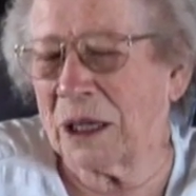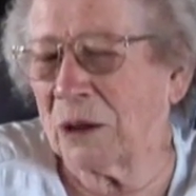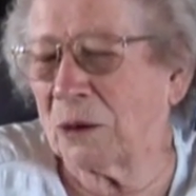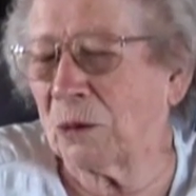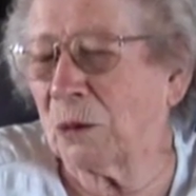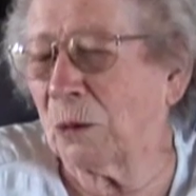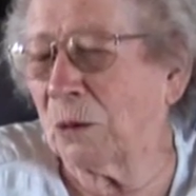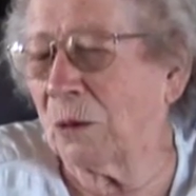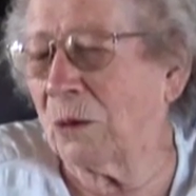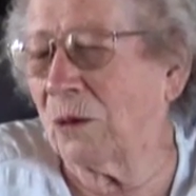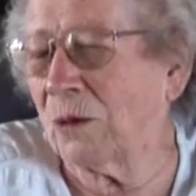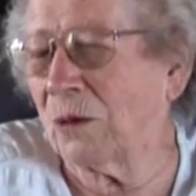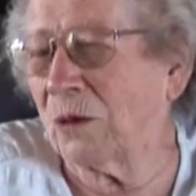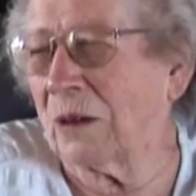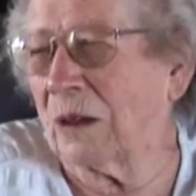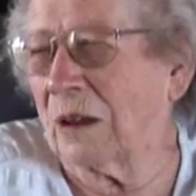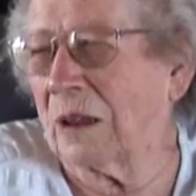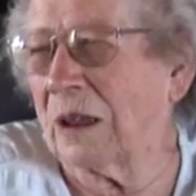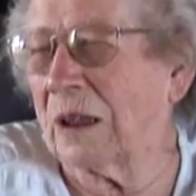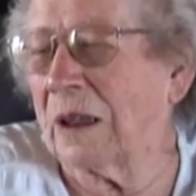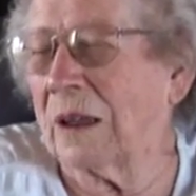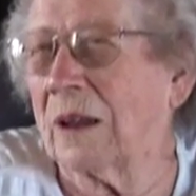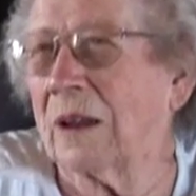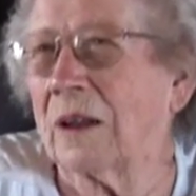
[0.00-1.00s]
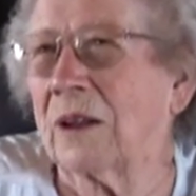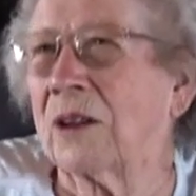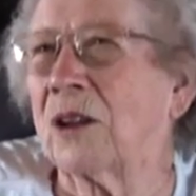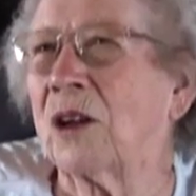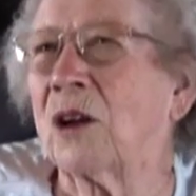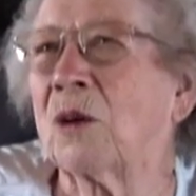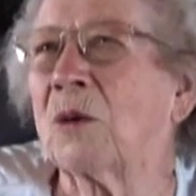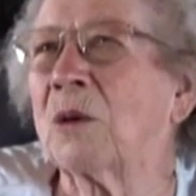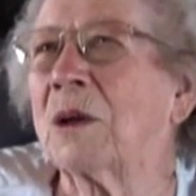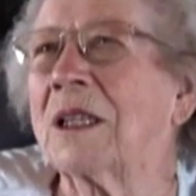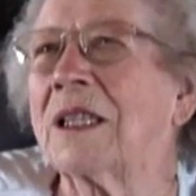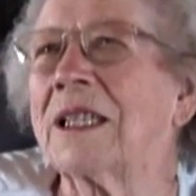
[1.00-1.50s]
But
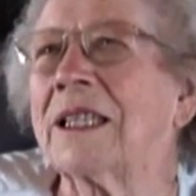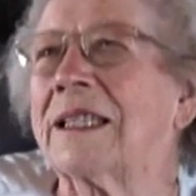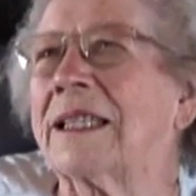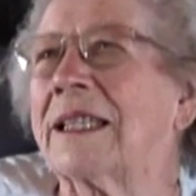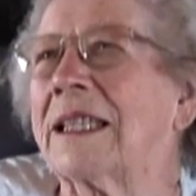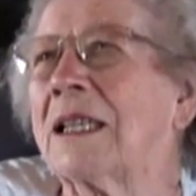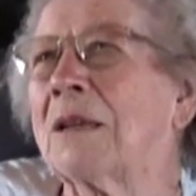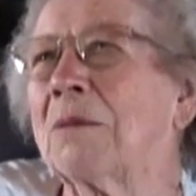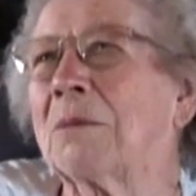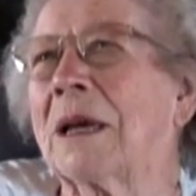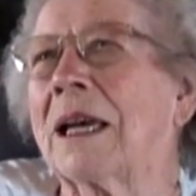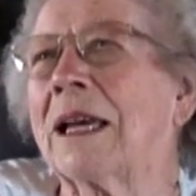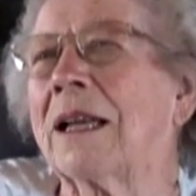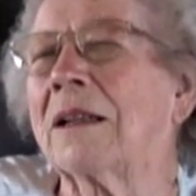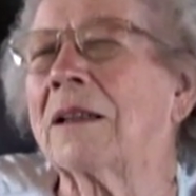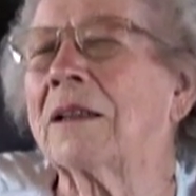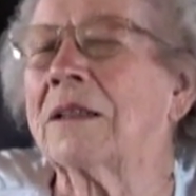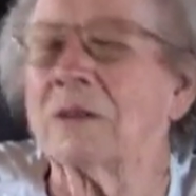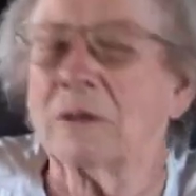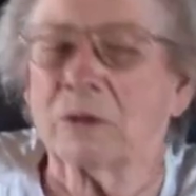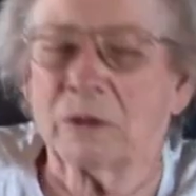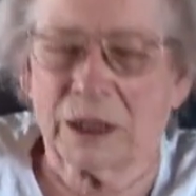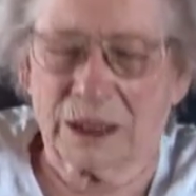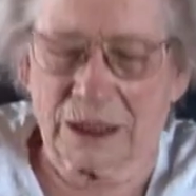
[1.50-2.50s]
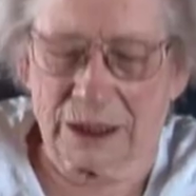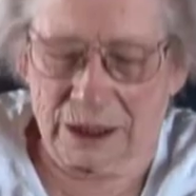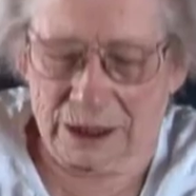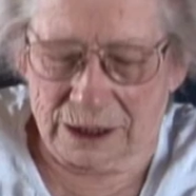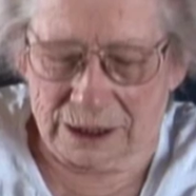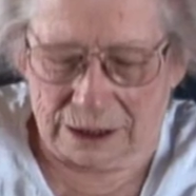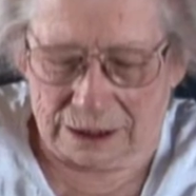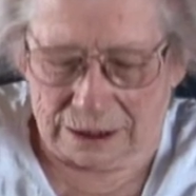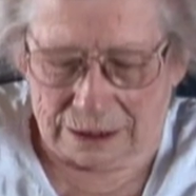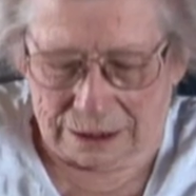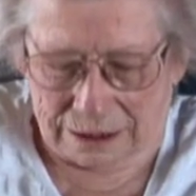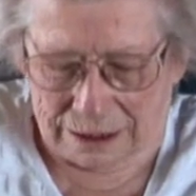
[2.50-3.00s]
no, we didn't email. We
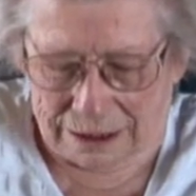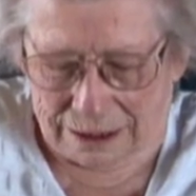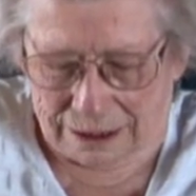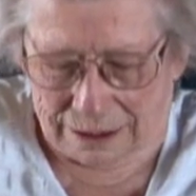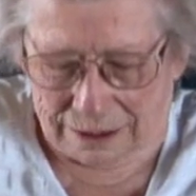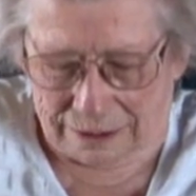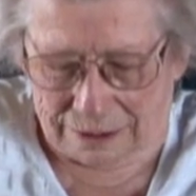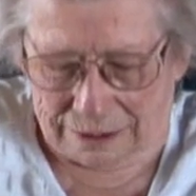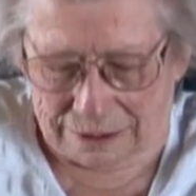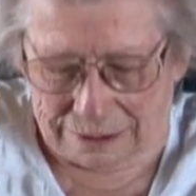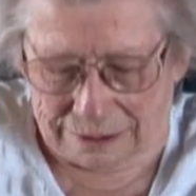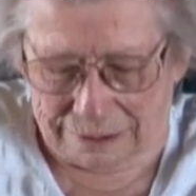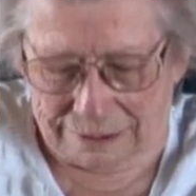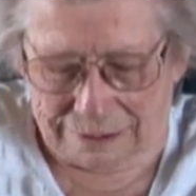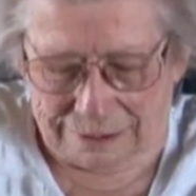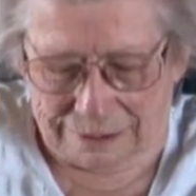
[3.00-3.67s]
just uh,